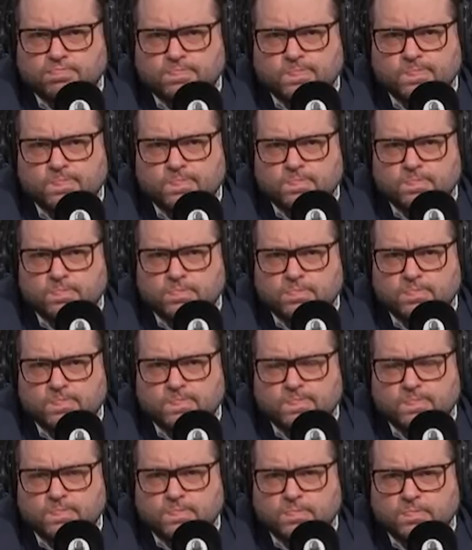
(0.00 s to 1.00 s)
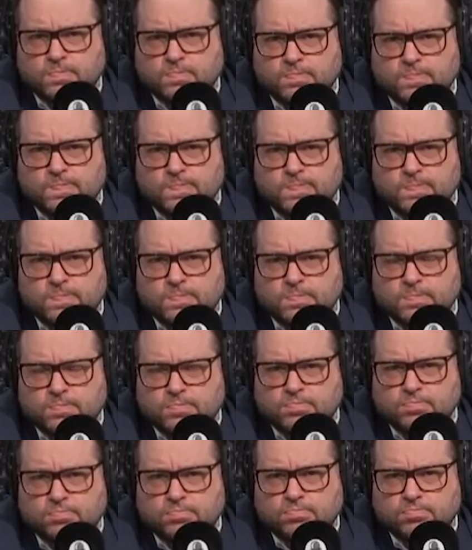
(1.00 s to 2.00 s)

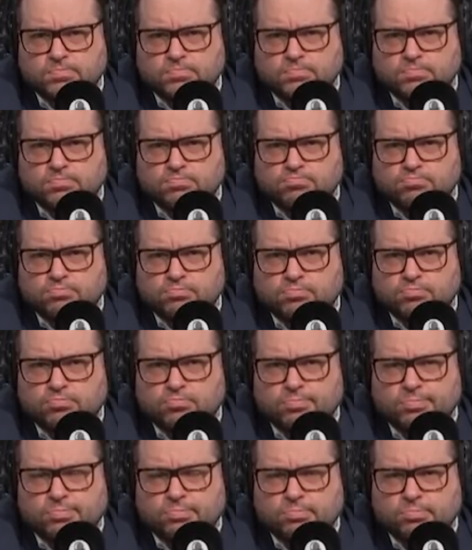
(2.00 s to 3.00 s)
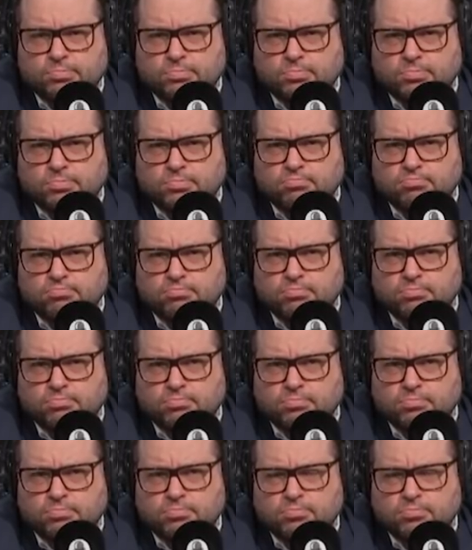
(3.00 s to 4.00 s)

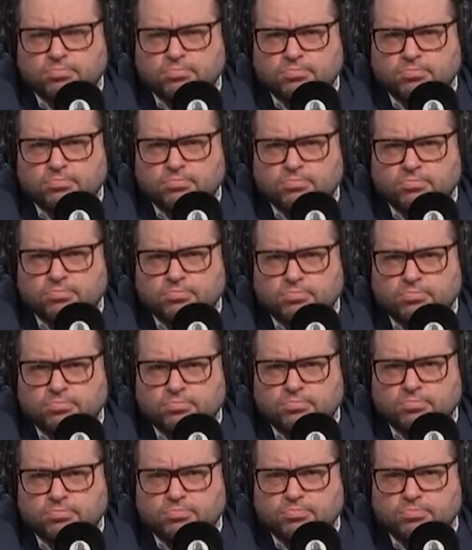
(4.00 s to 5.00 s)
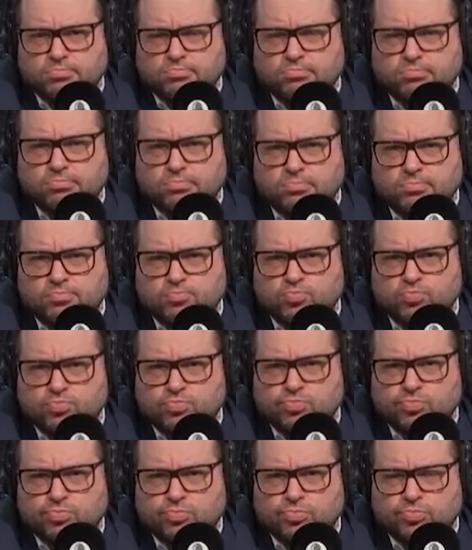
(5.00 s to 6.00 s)

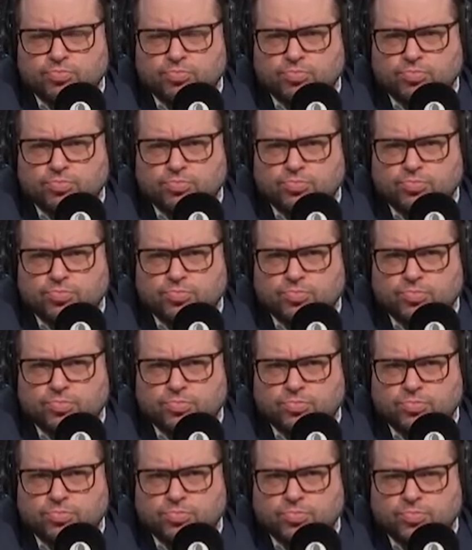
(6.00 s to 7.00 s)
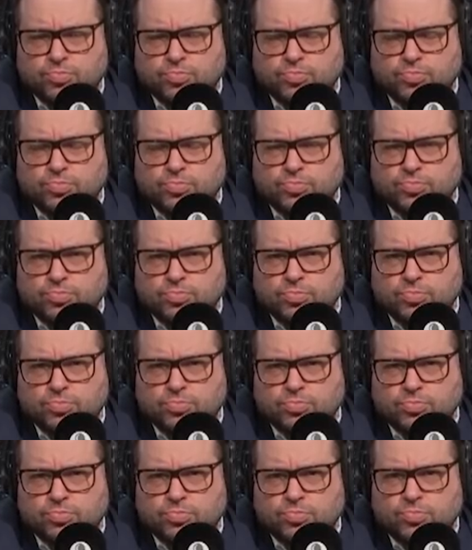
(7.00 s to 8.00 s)
No words are spoken by the person on screen.